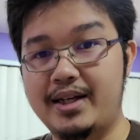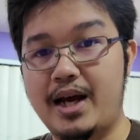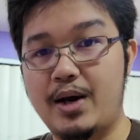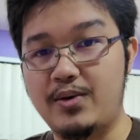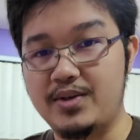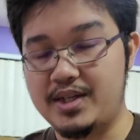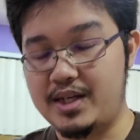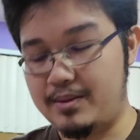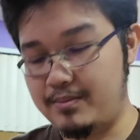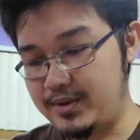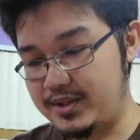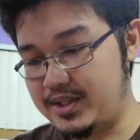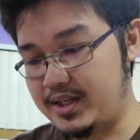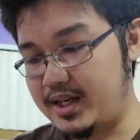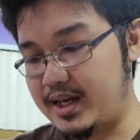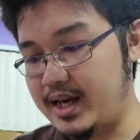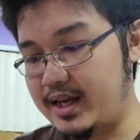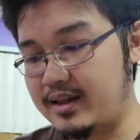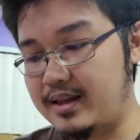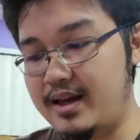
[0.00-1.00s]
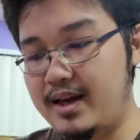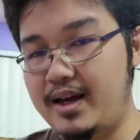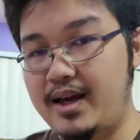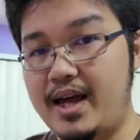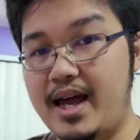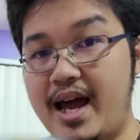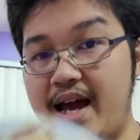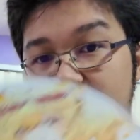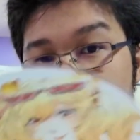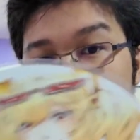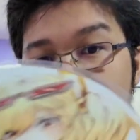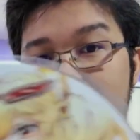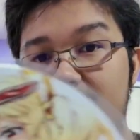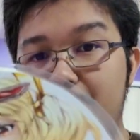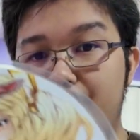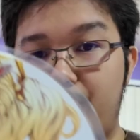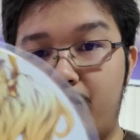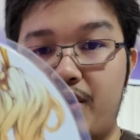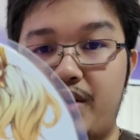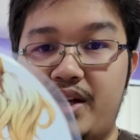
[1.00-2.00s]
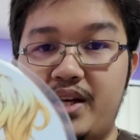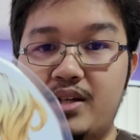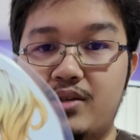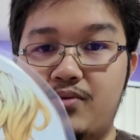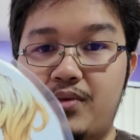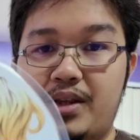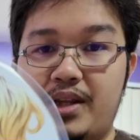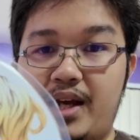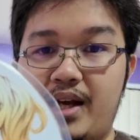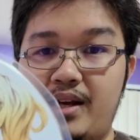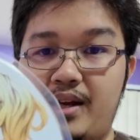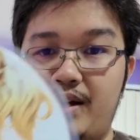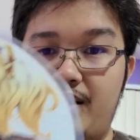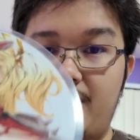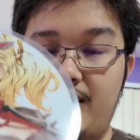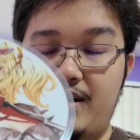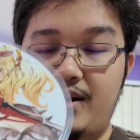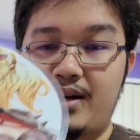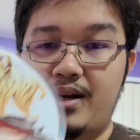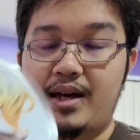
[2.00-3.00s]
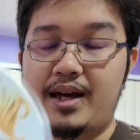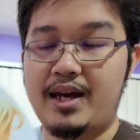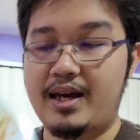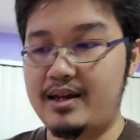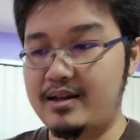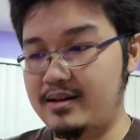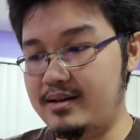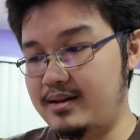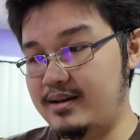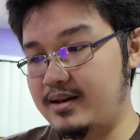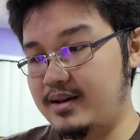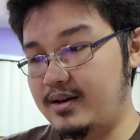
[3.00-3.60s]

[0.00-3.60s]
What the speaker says: that I was able to get anything Bernice related in